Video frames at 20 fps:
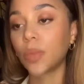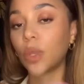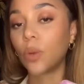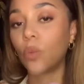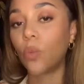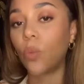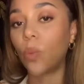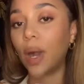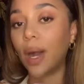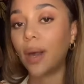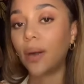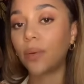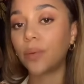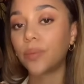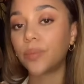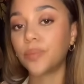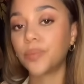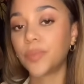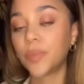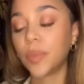Wow.
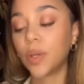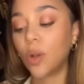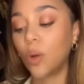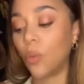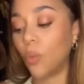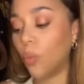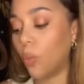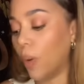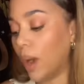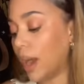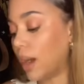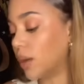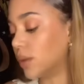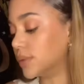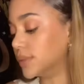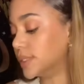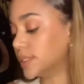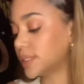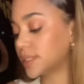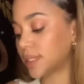Wow,
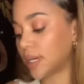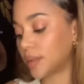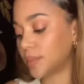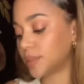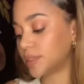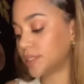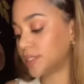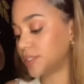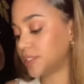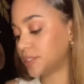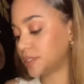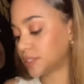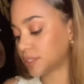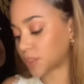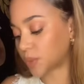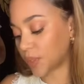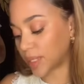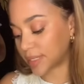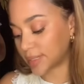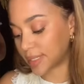this combination is
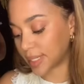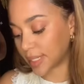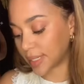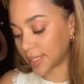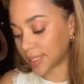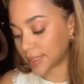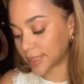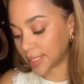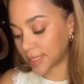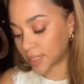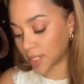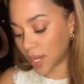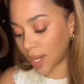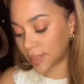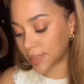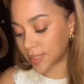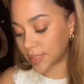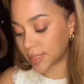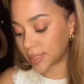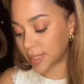quite telling. It says
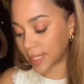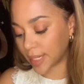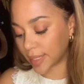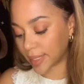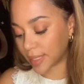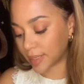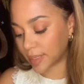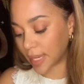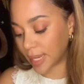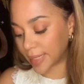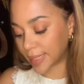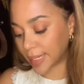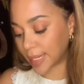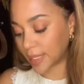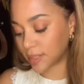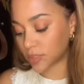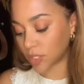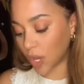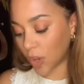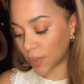honesty. I
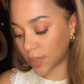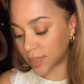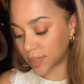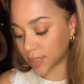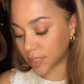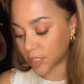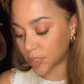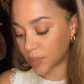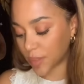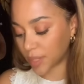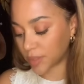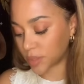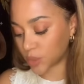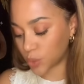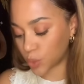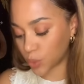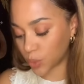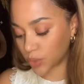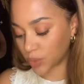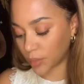can't always expect the
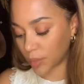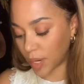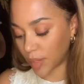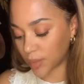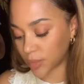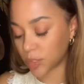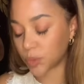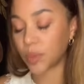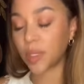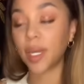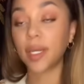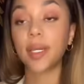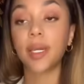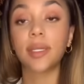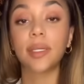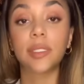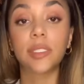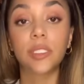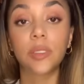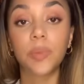truth from others, but I can
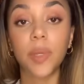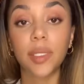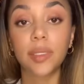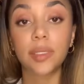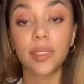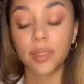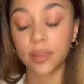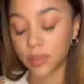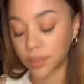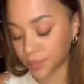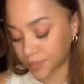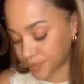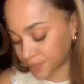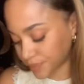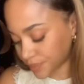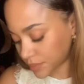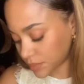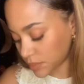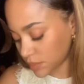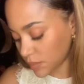expect it
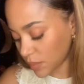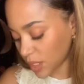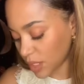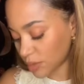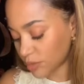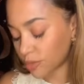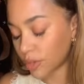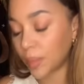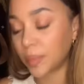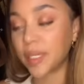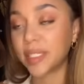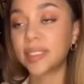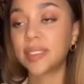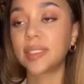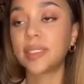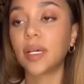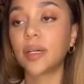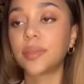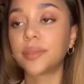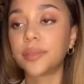from
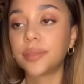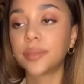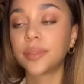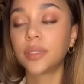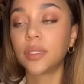myself.